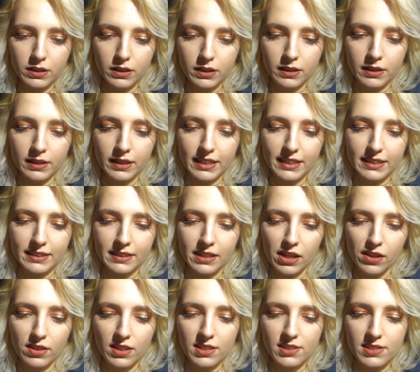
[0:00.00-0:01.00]
in late
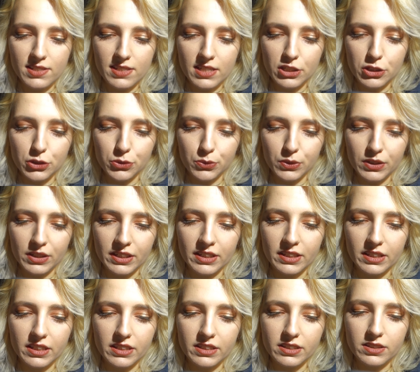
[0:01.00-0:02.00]
19th century
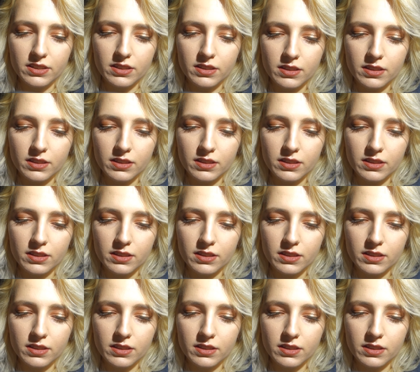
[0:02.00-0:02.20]
England,